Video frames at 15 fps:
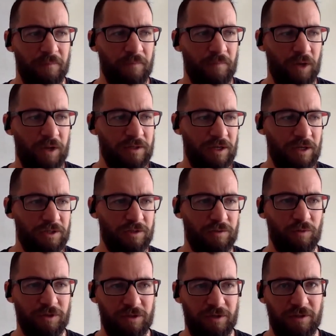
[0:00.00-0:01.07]
my attention
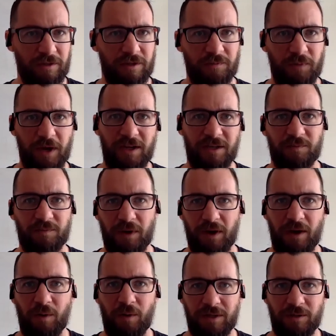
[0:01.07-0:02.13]
wasn't in the space, but
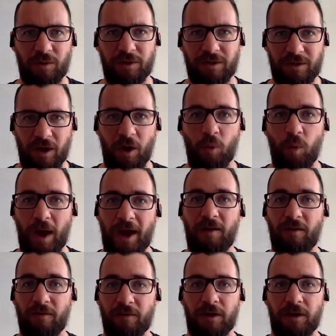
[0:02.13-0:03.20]
I always always
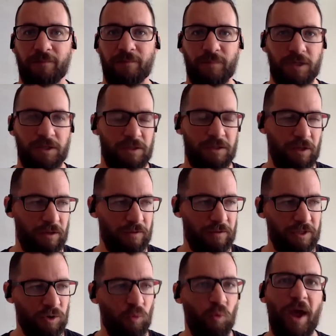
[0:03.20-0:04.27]
aware of it. So
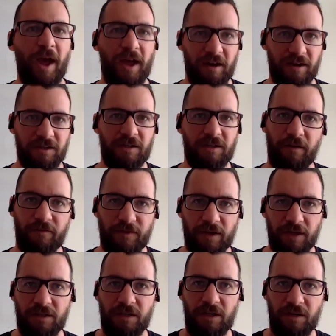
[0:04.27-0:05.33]
this awareness kind of
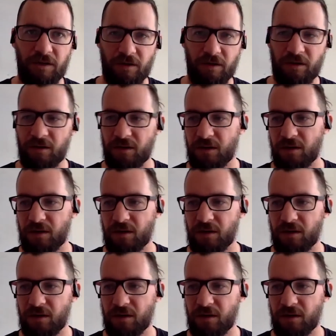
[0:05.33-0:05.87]
continued.